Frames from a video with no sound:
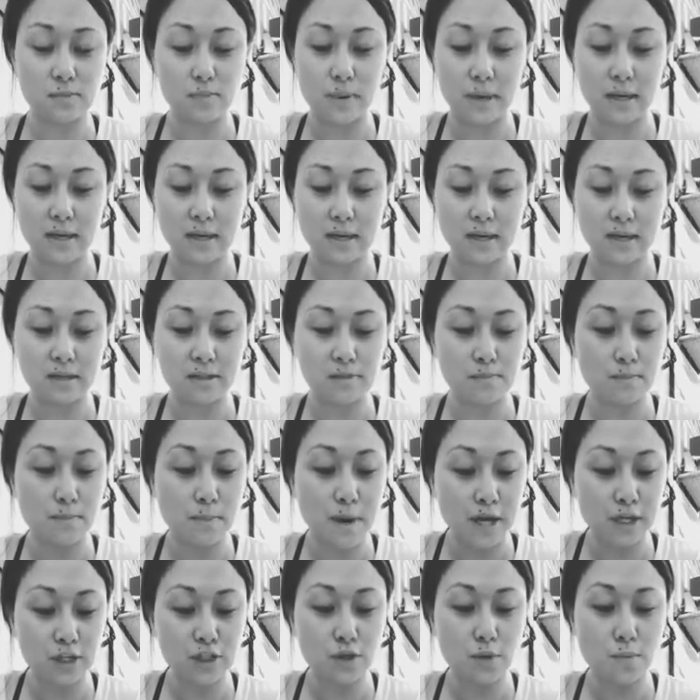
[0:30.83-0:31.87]
but it is
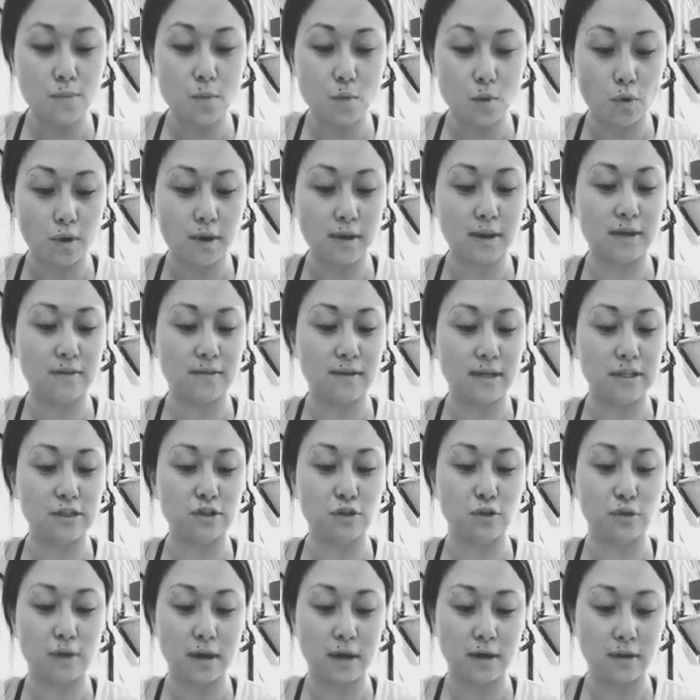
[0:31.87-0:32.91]
much more healing to
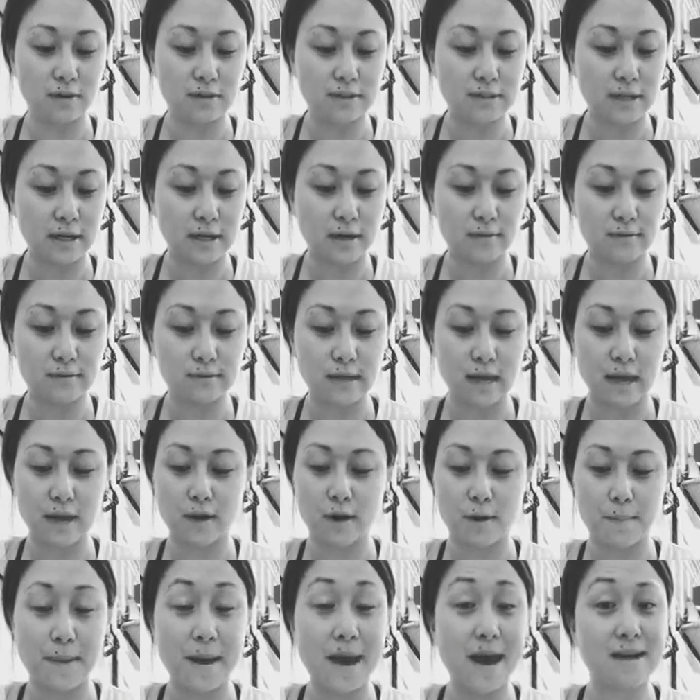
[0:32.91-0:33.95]
look at ourselves and
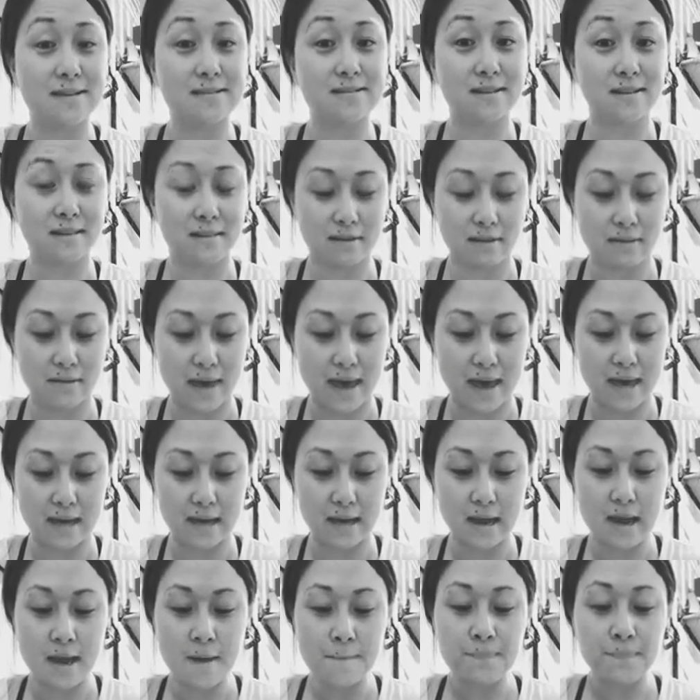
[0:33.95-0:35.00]
our past in the light